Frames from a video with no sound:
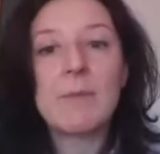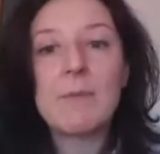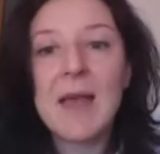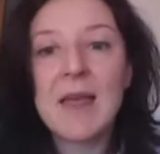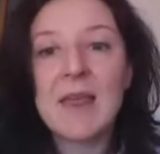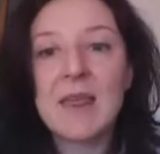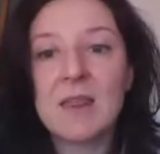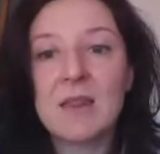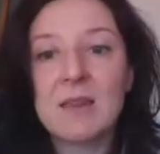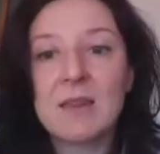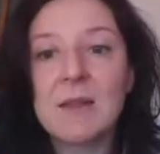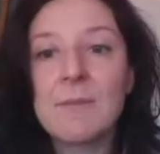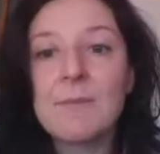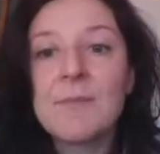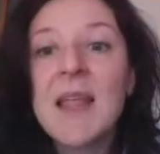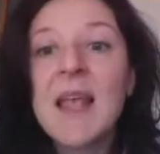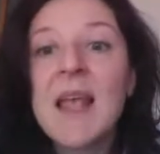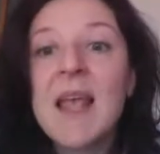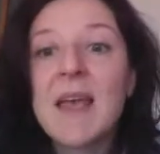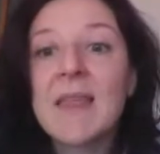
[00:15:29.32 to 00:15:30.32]
method.
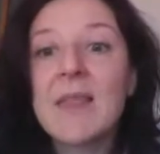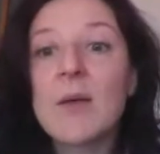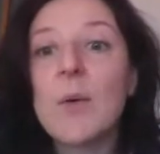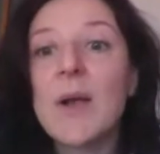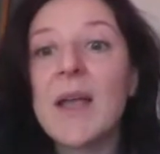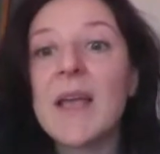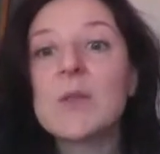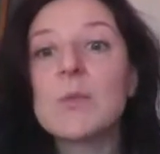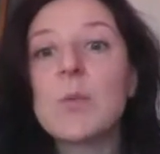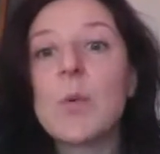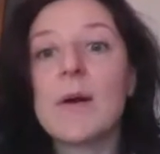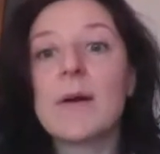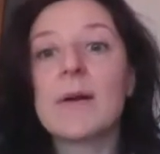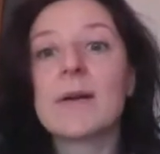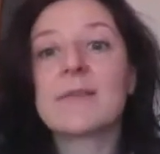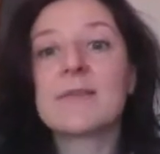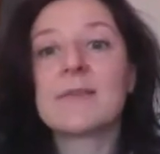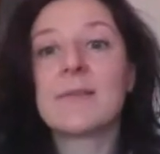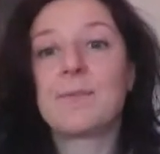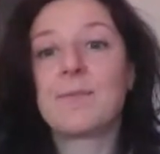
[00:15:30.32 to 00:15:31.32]
And the way it
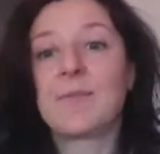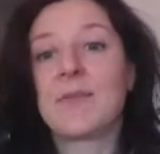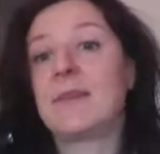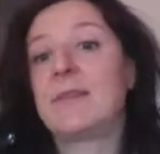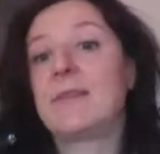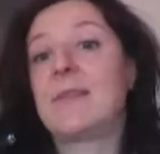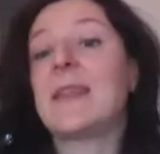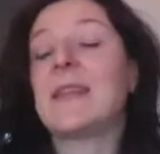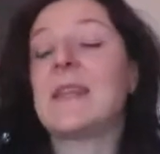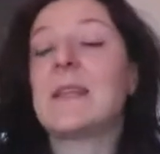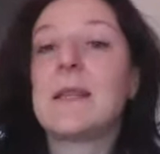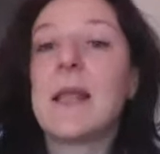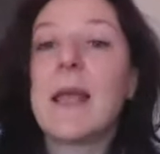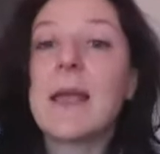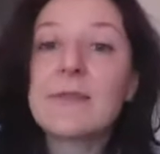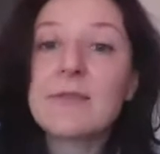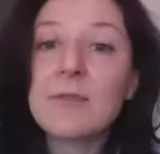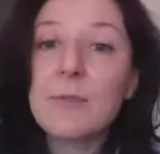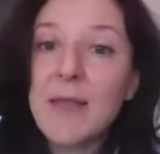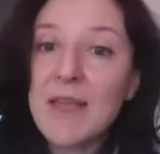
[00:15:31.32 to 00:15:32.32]
works is that it
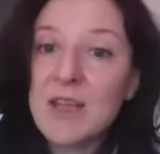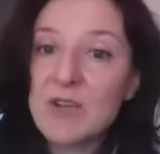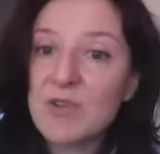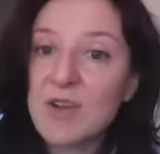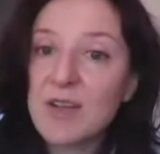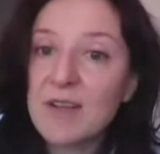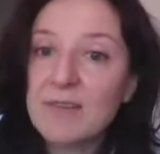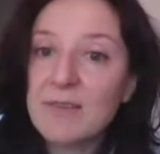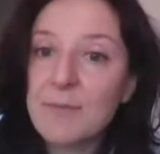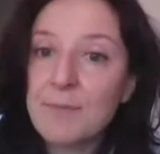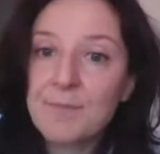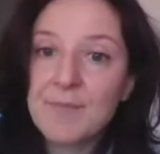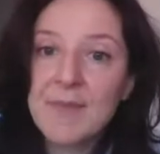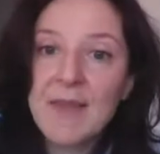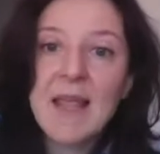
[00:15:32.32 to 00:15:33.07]
takes a matrix,